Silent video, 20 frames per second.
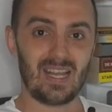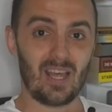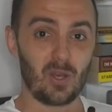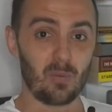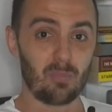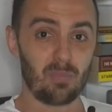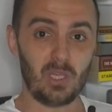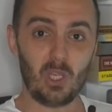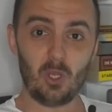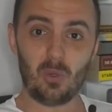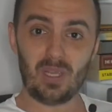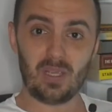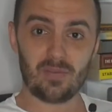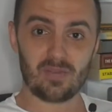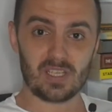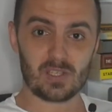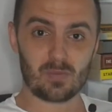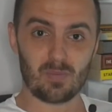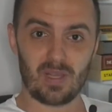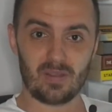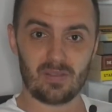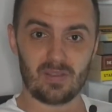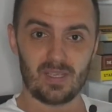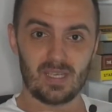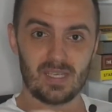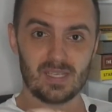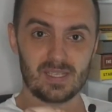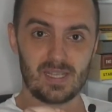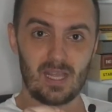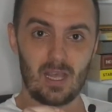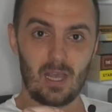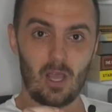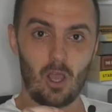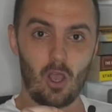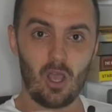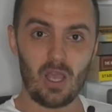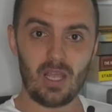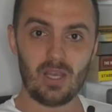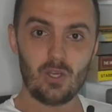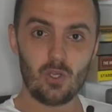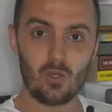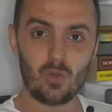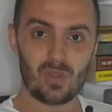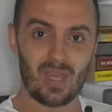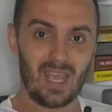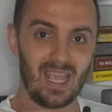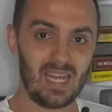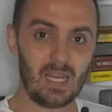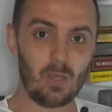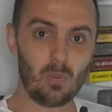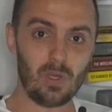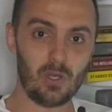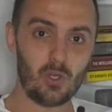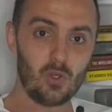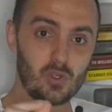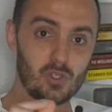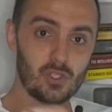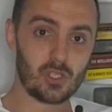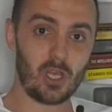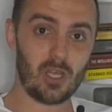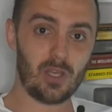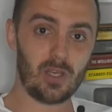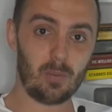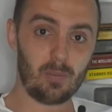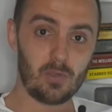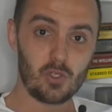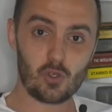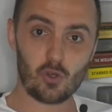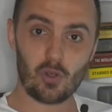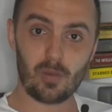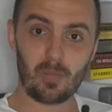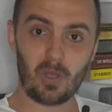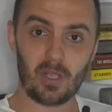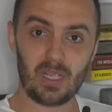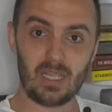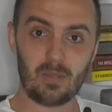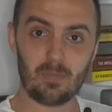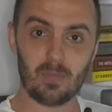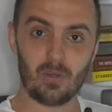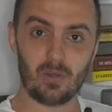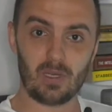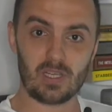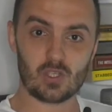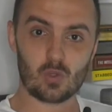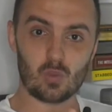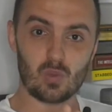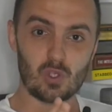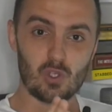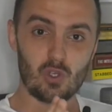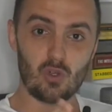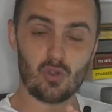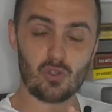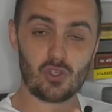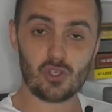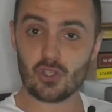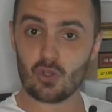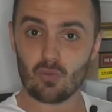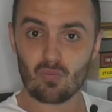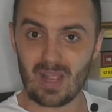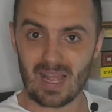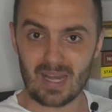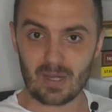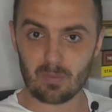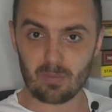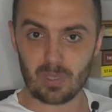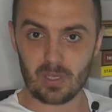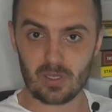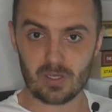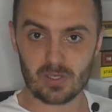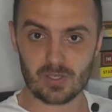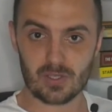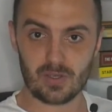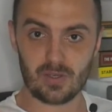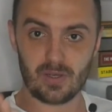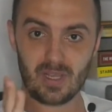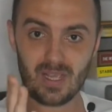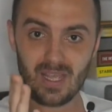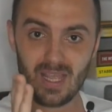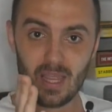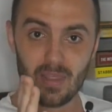Now, the beauty of this method is that I knew that anyone who signed up and joined my email list was not just a random person,